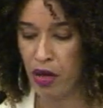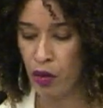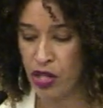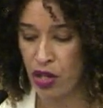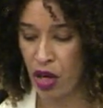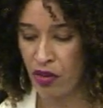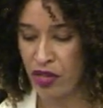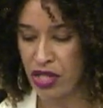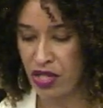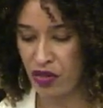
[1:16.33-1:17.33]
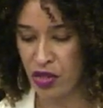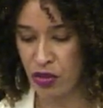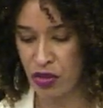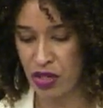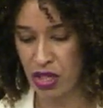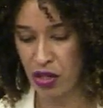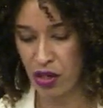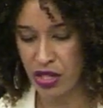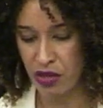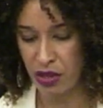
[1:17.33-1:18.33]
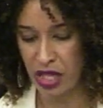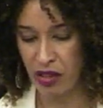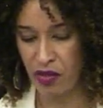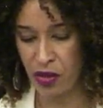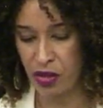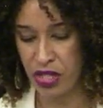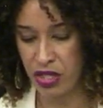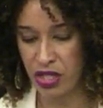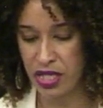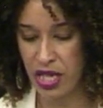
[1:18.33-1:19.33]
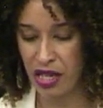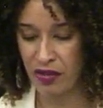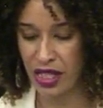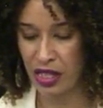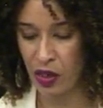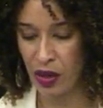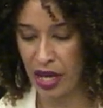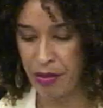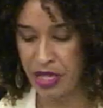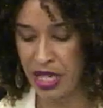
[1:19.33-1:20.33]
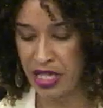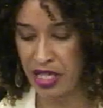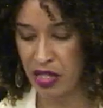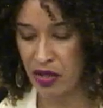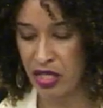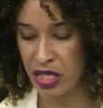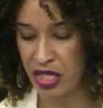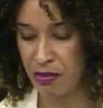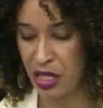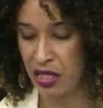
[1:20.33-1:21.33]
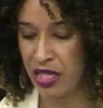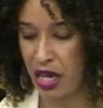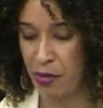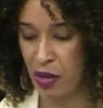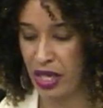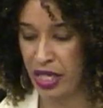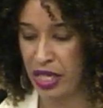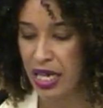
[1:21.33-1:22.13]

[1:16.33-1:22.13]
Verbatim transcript: which offers individuals incarcerated for certain nonviolent crimes a single six-month time credit